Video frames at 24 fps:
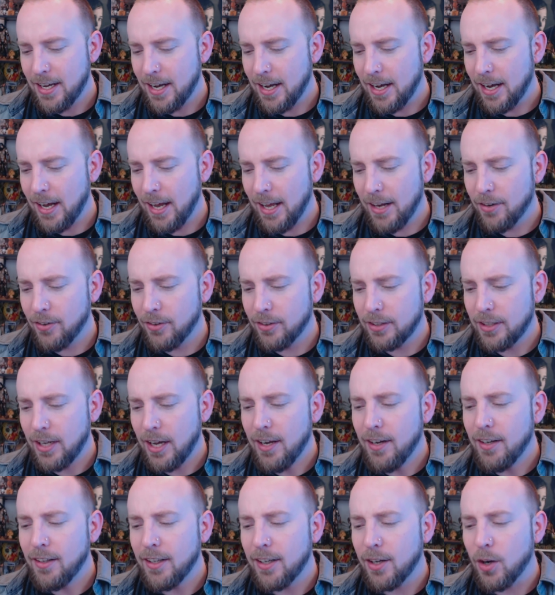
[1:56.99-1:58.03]
Uh, I don't
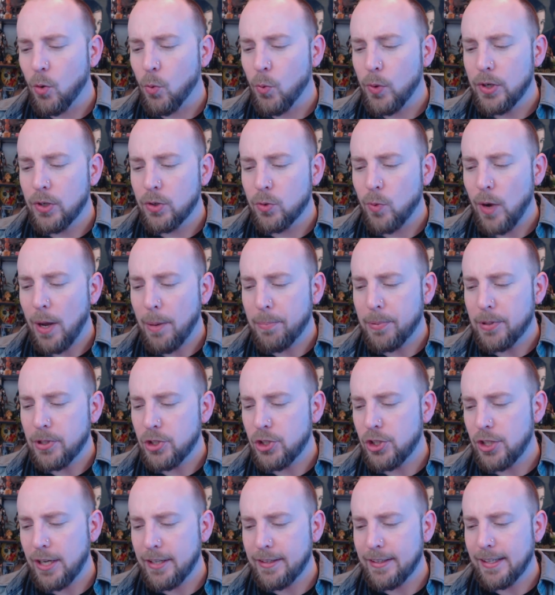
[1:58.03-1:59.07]
kind of like a weird weapon
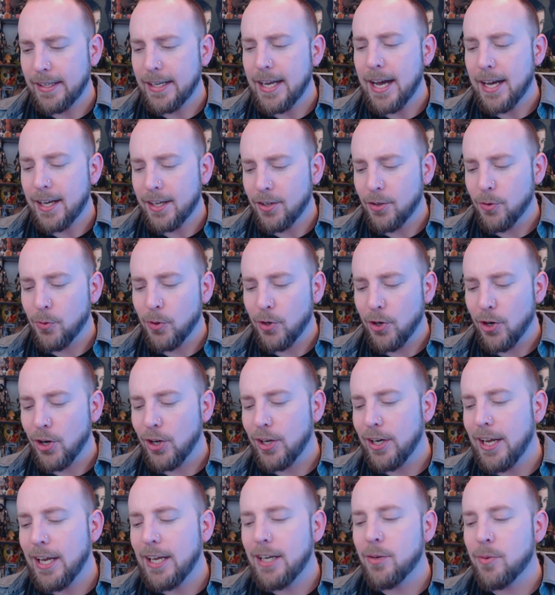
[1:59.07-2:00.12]
shed they got going
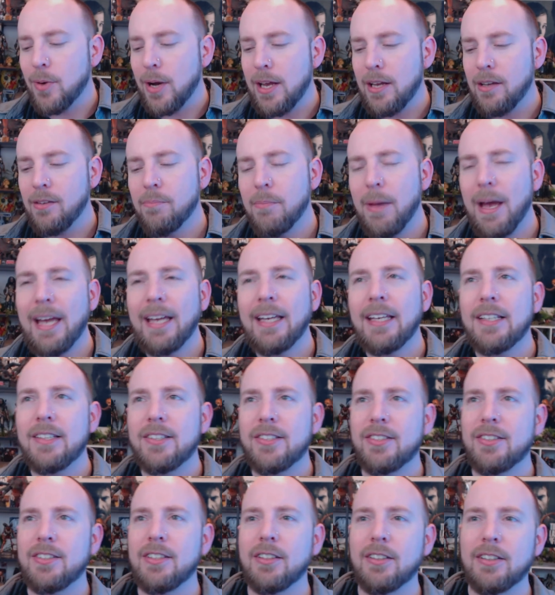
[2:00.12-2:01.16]
on. Anyway,
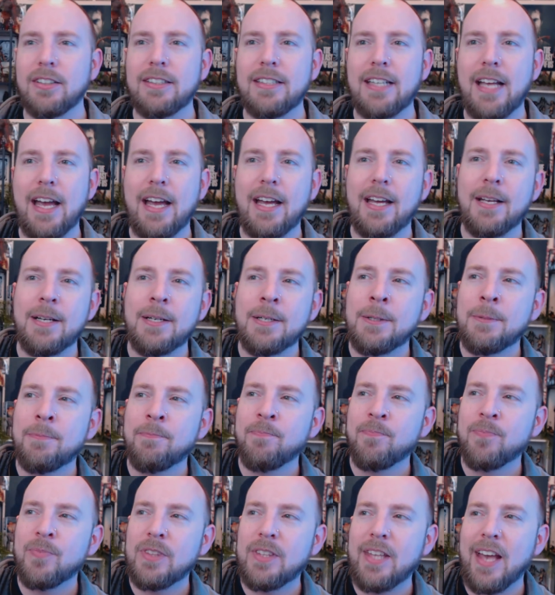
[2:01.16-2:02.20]
Maggie's still in that
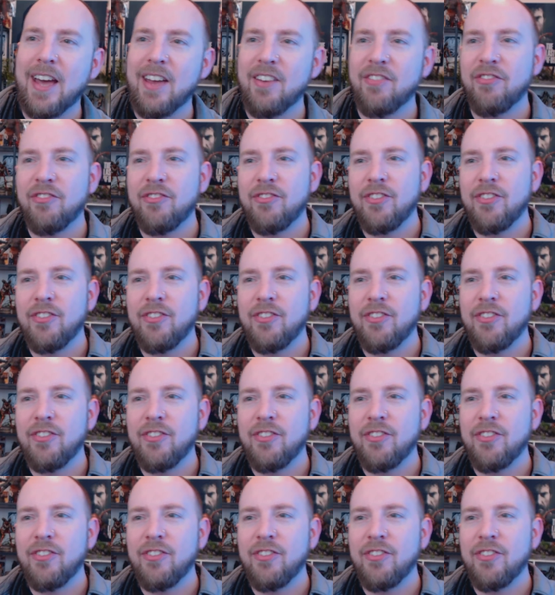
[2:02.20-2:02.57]
that